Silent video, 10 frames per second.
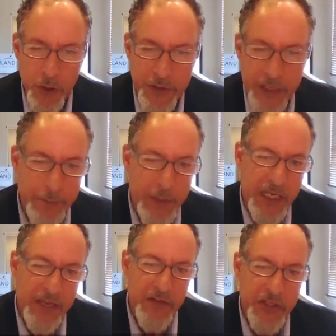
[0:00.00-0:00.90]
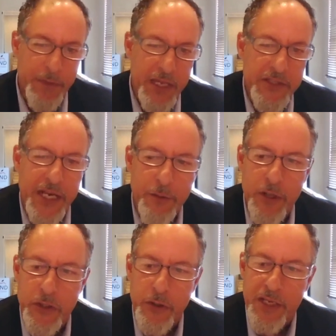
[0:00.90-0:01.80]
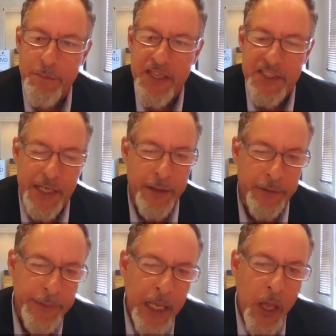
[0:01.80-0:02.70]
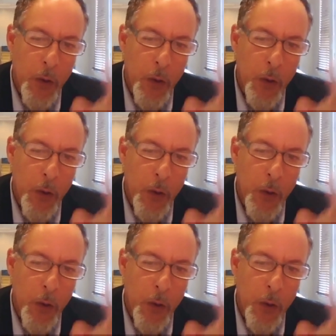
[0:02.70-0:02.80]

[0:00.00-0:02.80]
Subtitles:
I'm going to give you some hints, and I want you to give me the title. What